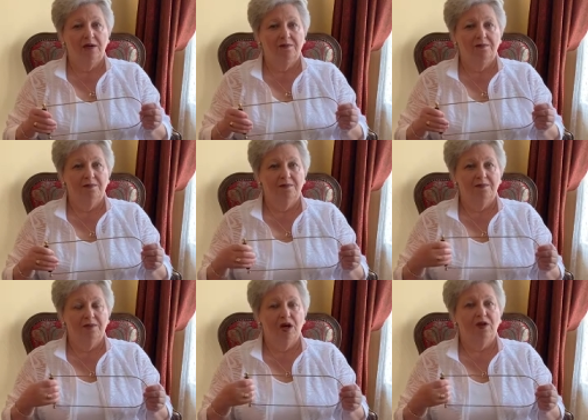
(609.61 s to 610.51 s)

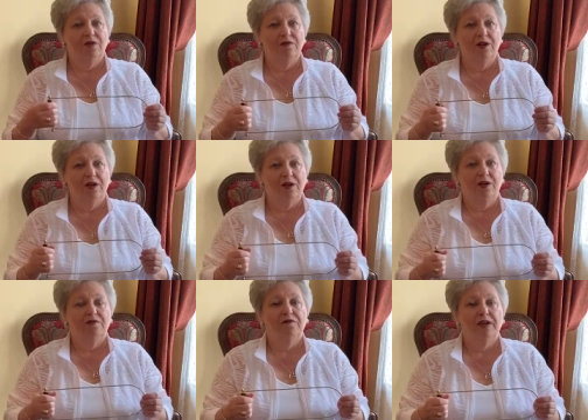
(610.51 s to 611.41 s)
on the field
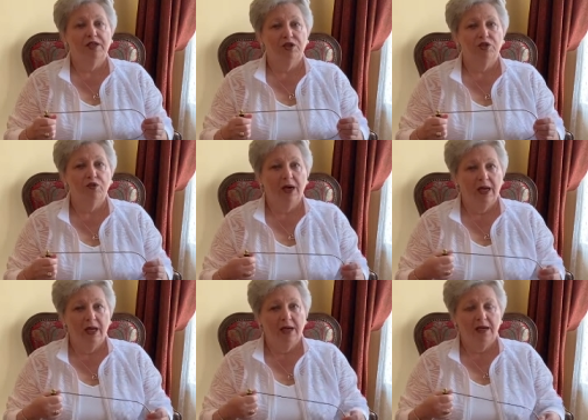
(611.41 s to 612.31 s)
of Feng
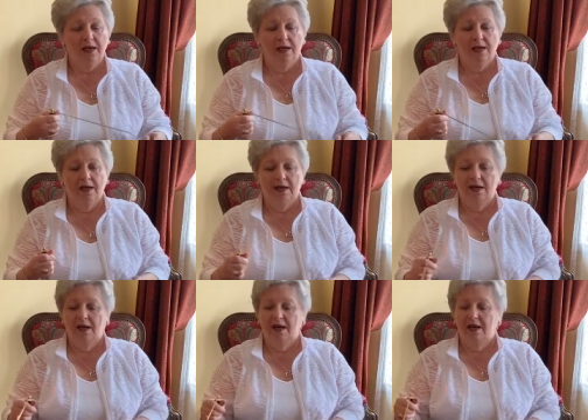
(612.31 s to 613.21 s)
Shui,
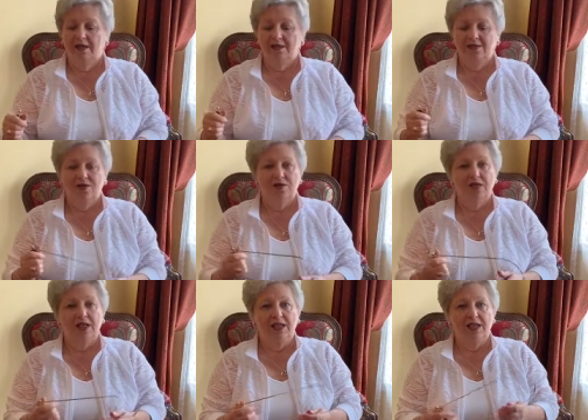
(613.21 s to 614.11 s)
is
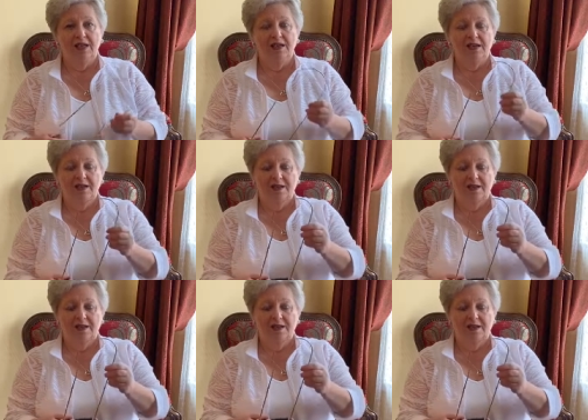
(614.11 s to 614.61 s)
really